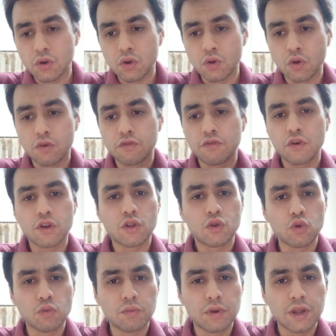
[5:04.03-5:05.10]
look for a
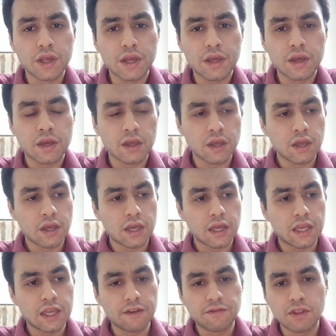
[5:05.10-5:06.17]
rubric,
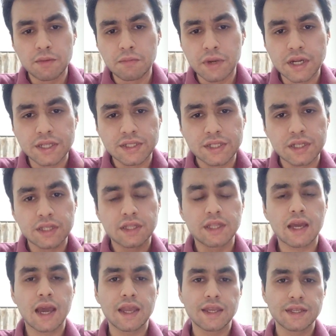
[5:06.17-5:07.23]
give the medicine in
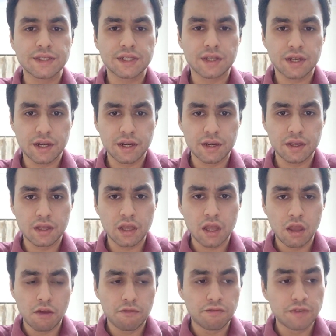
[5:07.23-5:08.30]
the highest grade,
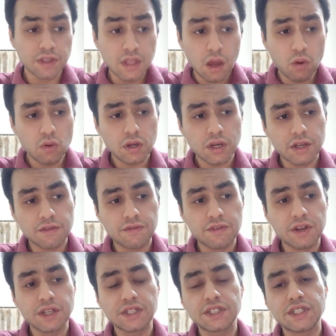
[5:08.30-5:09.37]
without
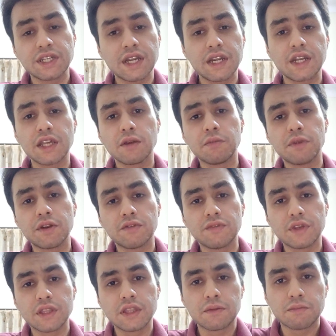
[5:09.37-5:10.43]
differentiating
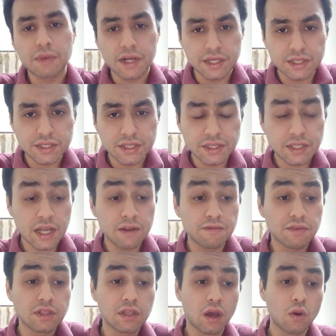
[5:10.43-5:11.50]
between the medicines
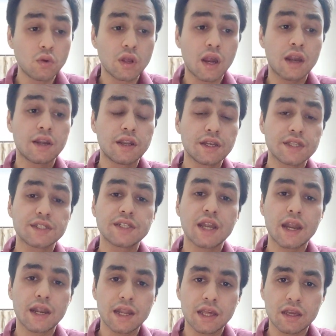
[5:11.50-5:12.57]
and without
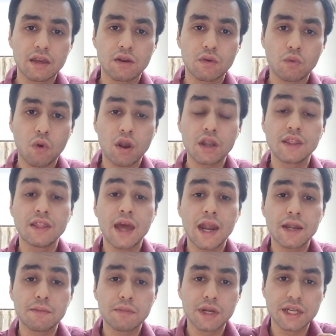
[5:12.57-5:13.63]
understanding what
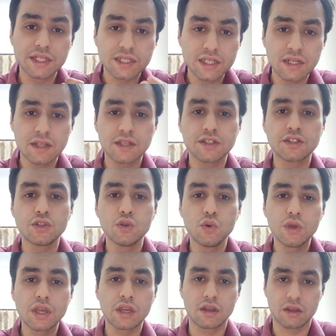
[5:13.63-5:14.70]
that medicine is
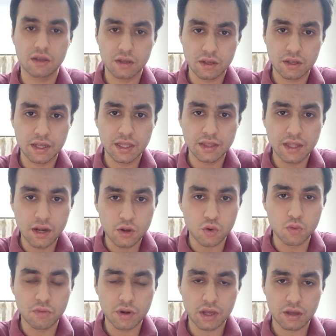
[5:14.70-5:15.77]
doing in that
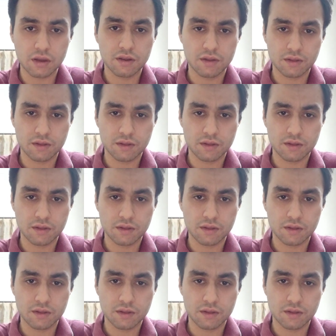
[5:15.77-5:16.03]
rubric.